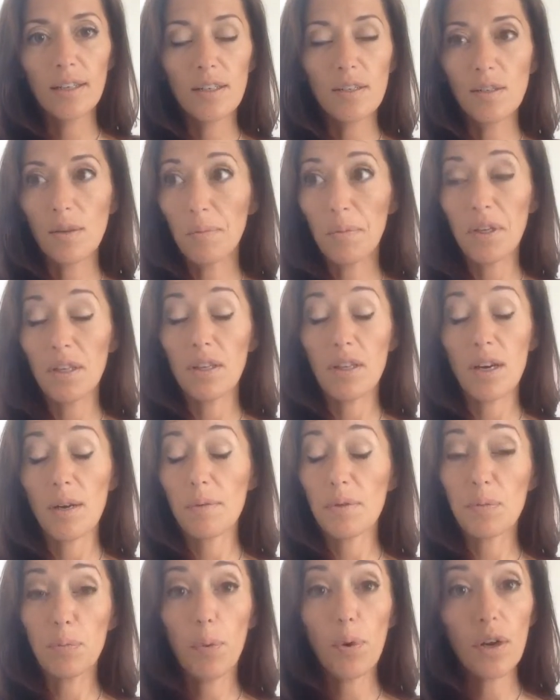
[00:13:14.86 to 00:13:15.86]
Something that I
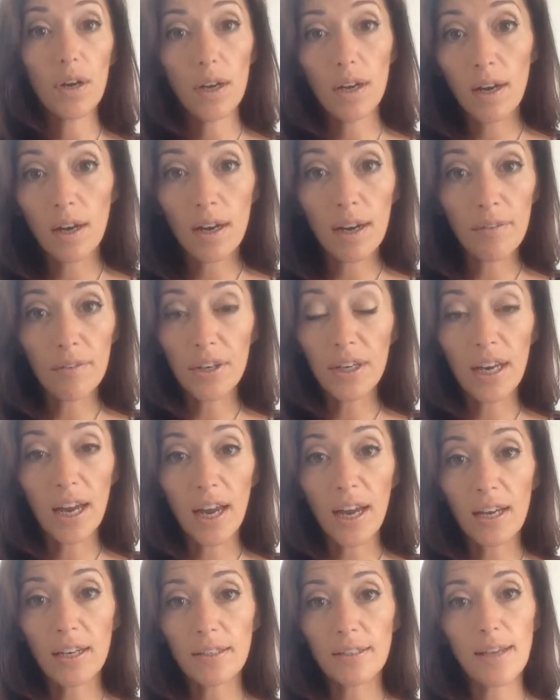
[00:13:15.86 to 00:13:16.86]
was putting on every
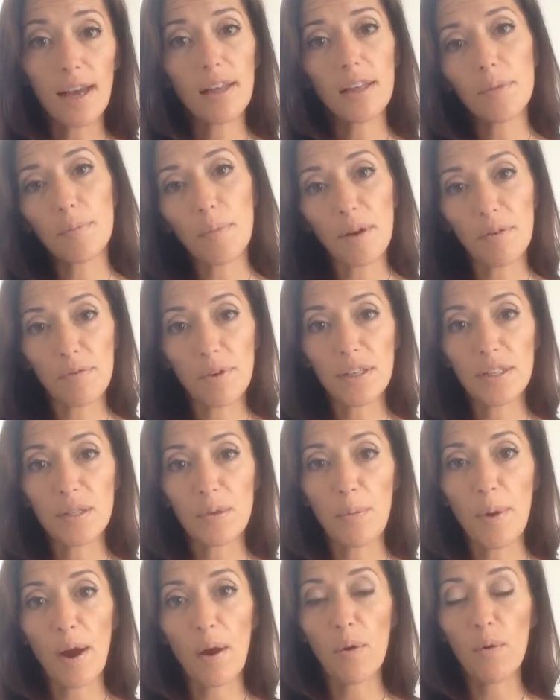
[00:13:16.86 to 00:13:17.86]
day and telling my friends
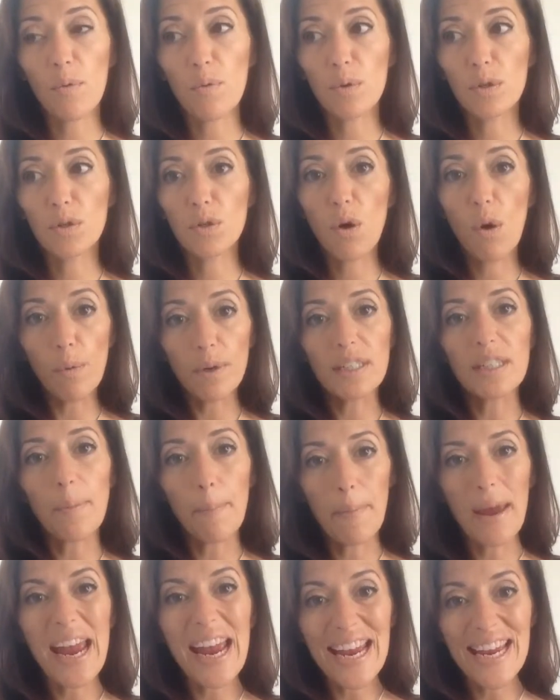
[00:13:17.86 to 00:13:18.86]
about was going to
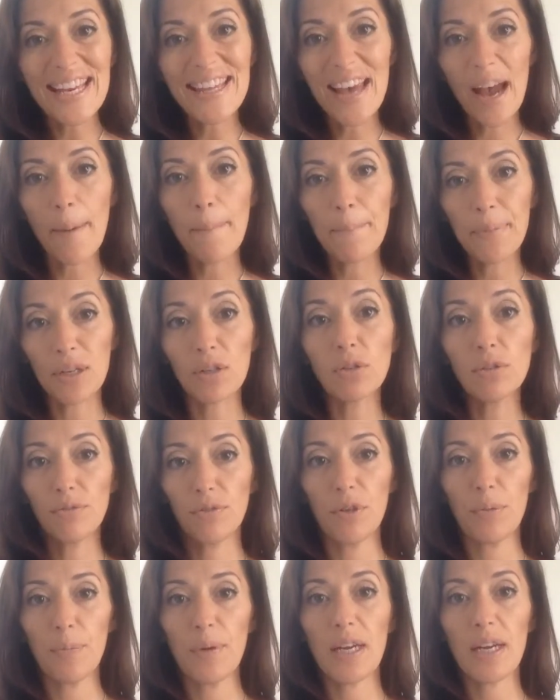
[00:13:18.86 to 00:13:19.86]
pay that bill
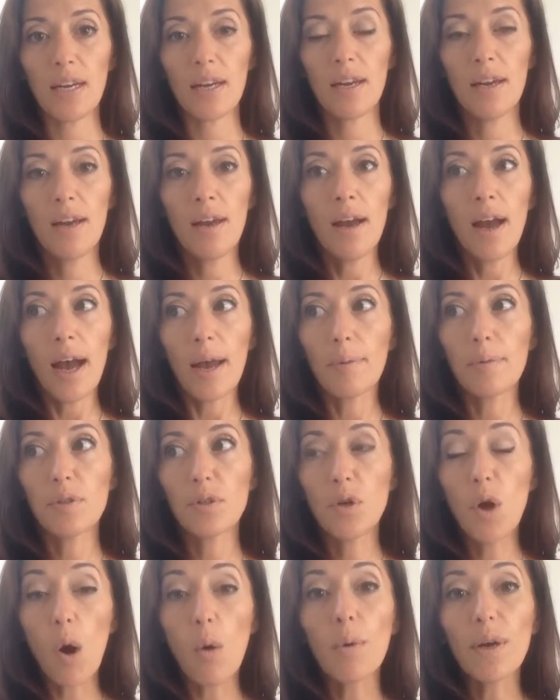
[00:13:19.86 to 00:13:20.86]
for me. I was
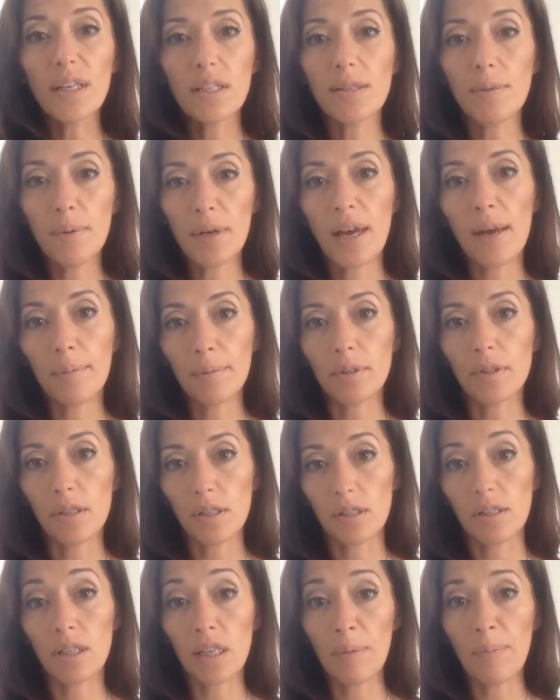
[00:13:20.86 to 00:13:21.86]
going to be able to
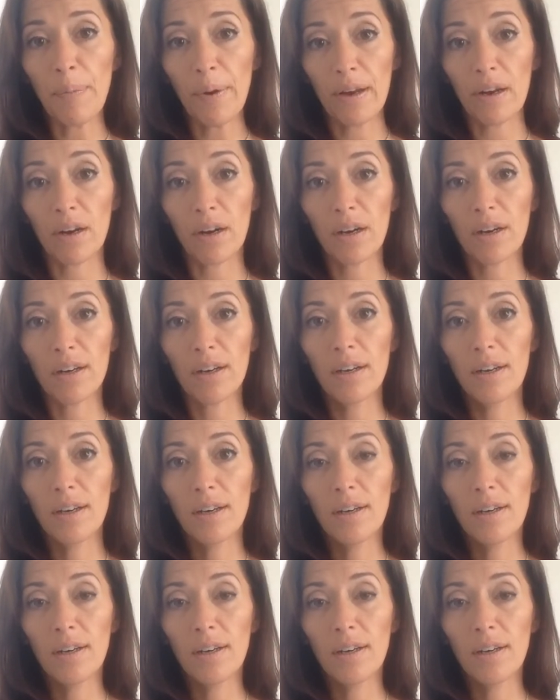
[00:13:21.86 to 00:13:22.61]
sleep better.